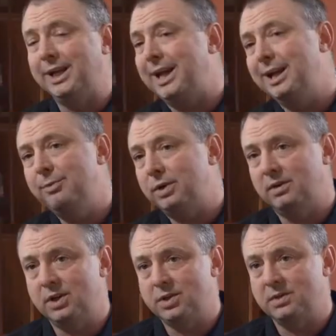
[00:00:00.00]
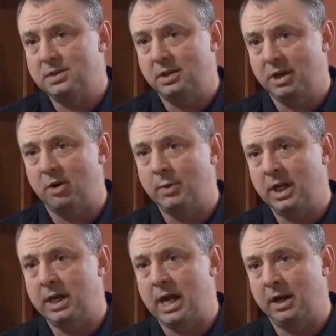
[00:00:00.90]
80 petitions to the Government of
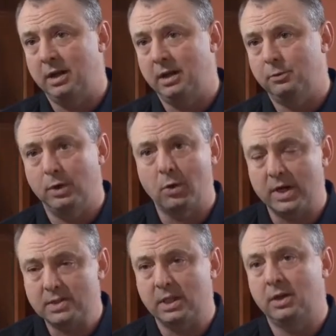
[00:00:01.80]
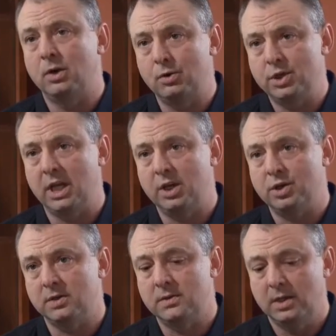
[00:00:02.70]
Canada requesting
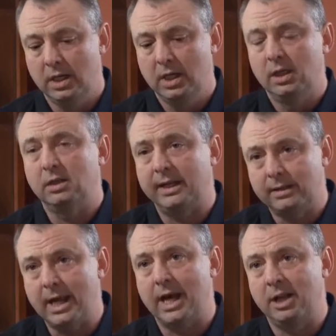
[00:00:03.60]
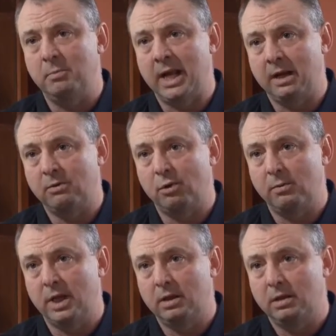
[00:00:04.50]
negotiations like they had in
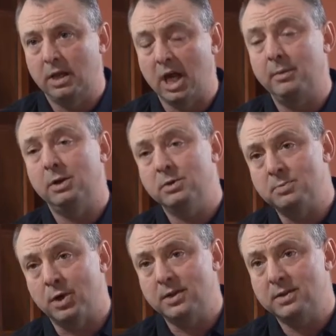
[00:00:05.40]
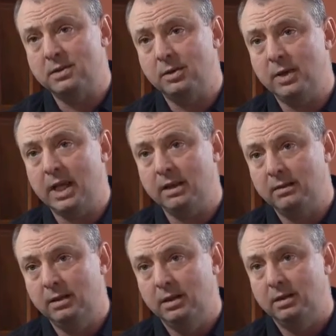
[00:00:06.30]
Manitoba. How many responses did we get?
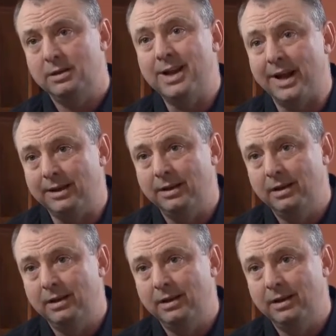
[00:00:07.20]
None.